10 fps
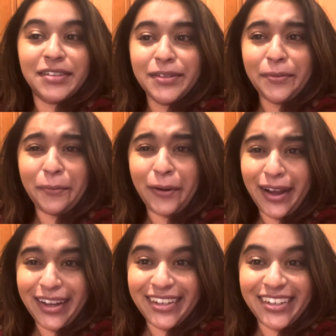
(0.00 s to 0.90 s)

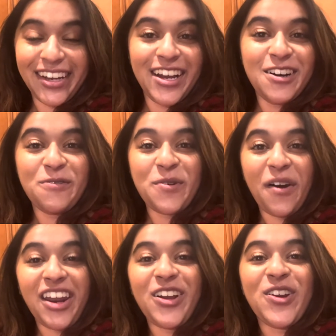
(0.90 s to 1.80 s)
what? We
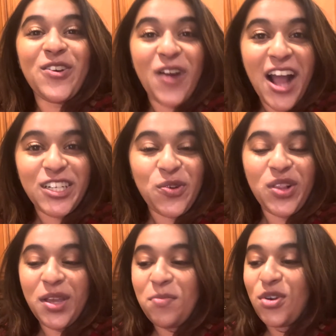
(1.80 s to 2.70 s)
want to
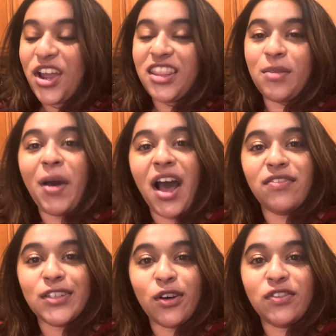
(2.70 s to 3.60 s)
gradually bring the
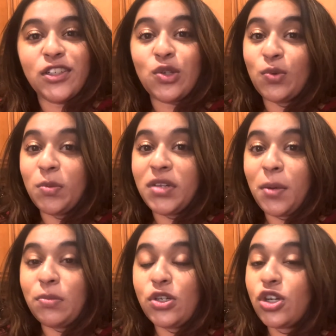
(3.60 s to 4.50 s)
Pavlova to room
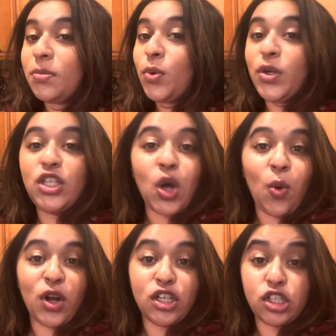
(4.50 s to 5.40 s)
temperature, but we don't
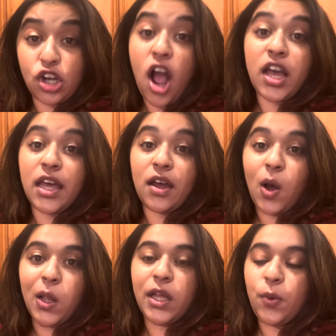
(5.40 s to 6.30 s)
want to shock it
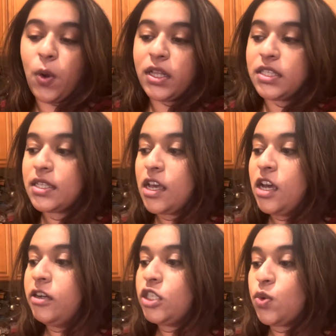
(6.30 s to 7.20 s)
all at once.
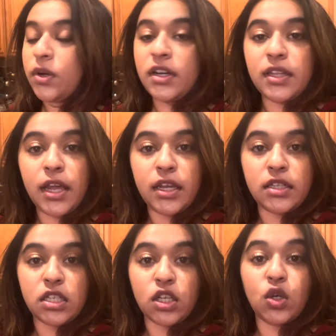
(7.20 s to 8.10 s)
So we're gonna let
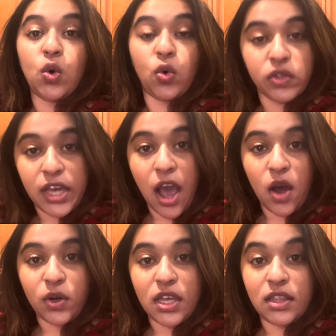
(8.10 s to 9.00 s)
it cool
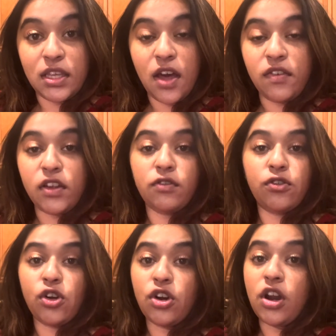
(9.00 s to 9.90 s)
down in the oven
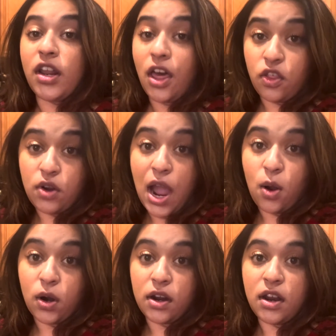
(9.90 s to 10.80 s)
for another
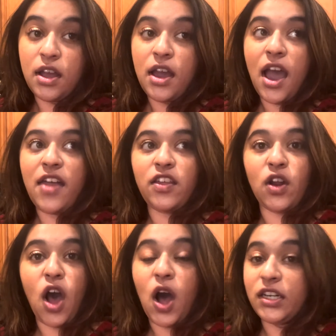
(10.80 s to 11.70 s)
hour, and then
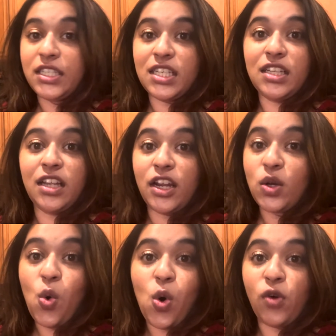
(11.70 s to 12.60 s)
honestly let it
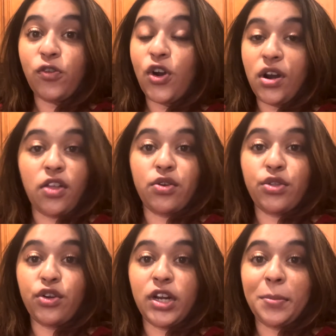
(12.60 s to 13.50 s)
cool for another
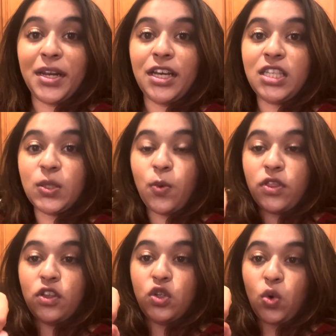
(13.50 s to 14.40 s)
30 minutes with
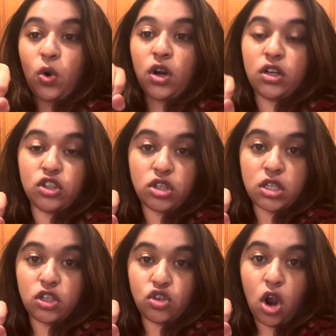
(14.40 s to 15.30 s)
the door just
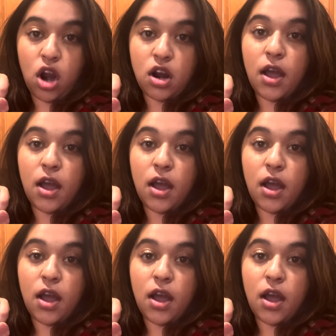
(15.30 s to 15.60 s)
ajar a